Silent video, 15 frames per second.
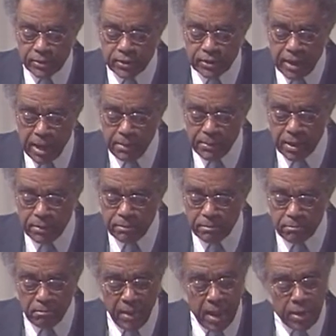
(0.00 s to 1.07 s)
statement
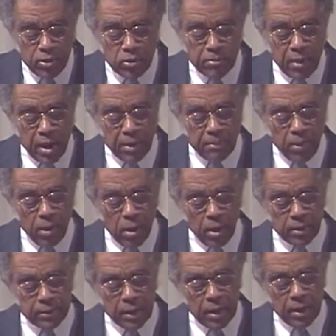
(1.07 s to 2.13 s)
made on my
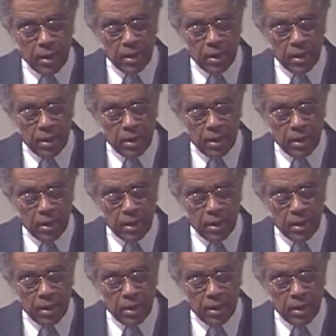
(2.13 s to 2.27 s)
part.